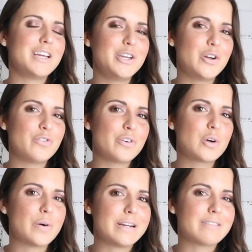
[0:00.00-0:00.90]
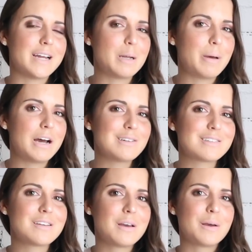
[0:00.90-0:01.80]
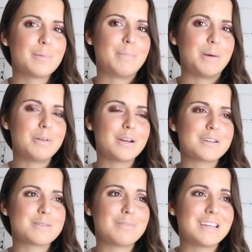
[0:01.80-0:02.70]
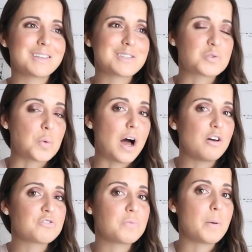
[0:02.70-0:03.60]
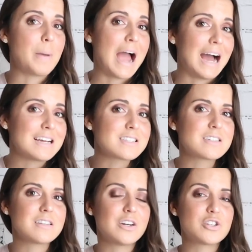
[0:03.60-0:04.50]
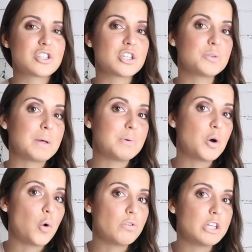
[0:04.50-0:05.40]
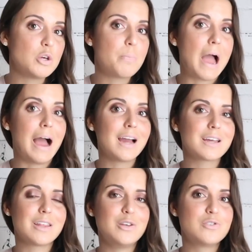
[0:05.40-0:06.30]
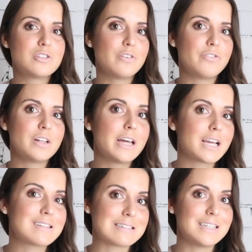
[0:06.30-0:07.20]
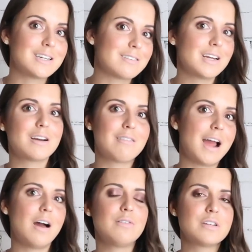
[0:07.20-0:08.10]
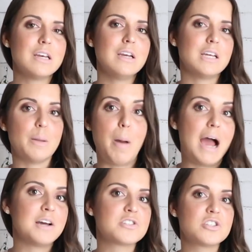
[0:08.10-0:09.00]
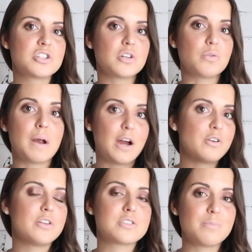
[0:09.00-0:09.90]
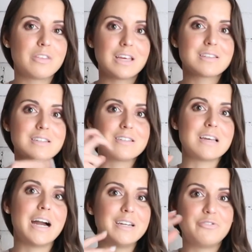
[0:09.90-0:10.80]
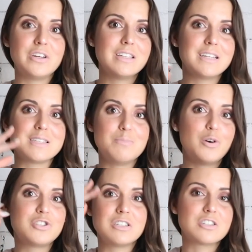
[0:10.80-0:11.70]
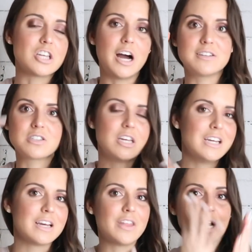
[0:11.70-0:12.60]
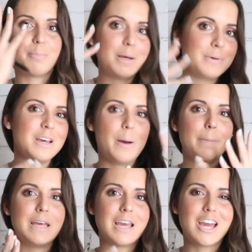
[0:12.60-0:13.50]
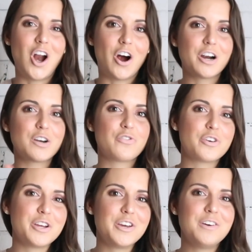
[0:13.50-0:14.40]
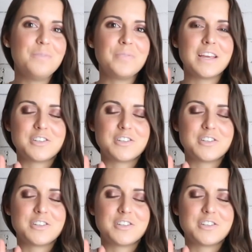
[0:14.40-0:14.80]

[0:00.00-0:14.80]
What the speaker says: that you don't feel quite right about. Maybe there are some things as well from the past that are still maybe holding you back, that you still feel like is lingering around. The past is still around, or there's some things inside, feelings, emotions, thoughts that are maybe making it hard for you